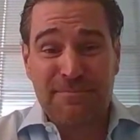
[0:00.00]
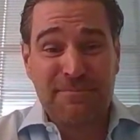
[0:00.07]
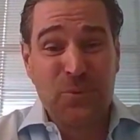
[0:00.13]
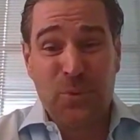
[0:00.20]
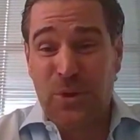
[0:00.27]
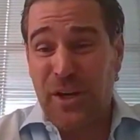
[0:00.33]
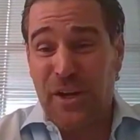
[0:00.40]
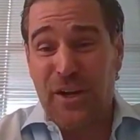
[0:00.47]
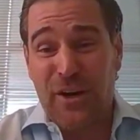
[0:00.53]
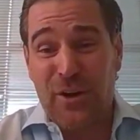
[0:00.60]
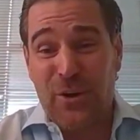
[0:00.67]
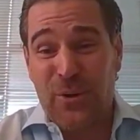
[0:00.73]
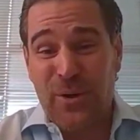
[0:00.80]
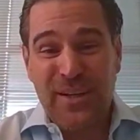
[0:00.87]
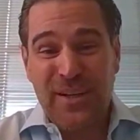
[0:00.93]
We're going to
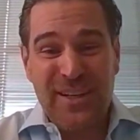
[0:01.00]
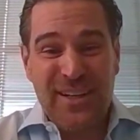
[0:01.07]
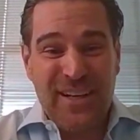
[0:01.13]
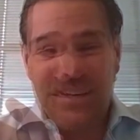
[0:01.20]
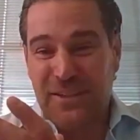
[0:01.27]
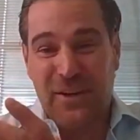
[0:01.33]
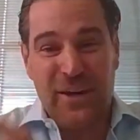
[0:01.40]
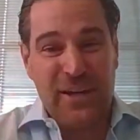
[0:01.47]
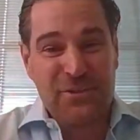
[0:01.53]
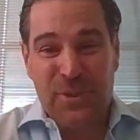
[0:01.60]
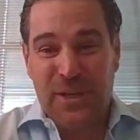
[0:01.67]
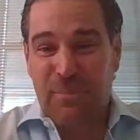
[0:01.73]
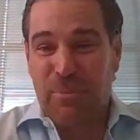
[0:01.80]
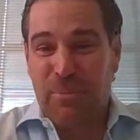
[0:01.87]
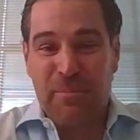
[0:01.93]
go, you know, as we
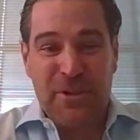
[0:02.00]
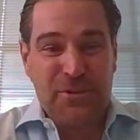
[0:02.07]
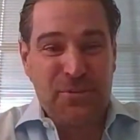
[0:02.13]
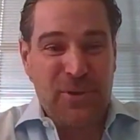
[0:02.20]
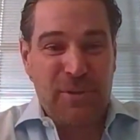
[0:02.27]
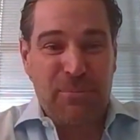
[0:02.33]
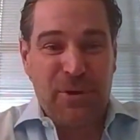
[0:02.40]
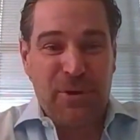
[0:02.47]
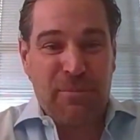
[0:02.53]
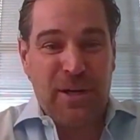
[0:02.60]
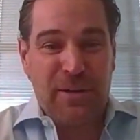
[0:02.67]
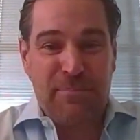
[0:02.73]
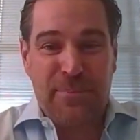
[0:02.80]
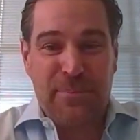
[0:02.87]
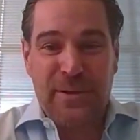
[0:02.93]
get permits, we're going to put them
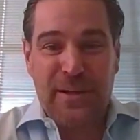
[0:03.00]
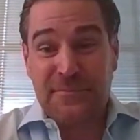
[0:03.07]
up,